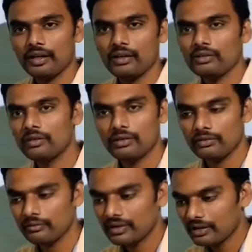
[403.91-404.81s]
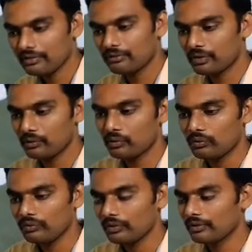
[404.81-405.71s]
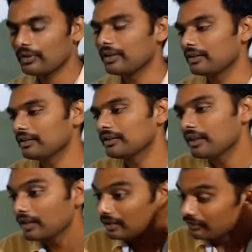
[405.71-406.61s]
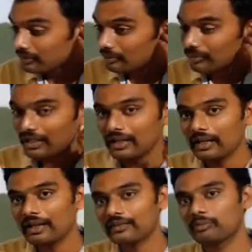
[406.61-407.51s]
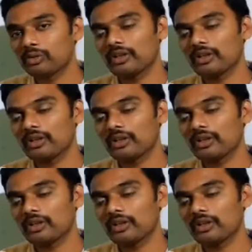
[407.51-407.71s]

How with see, if you apply less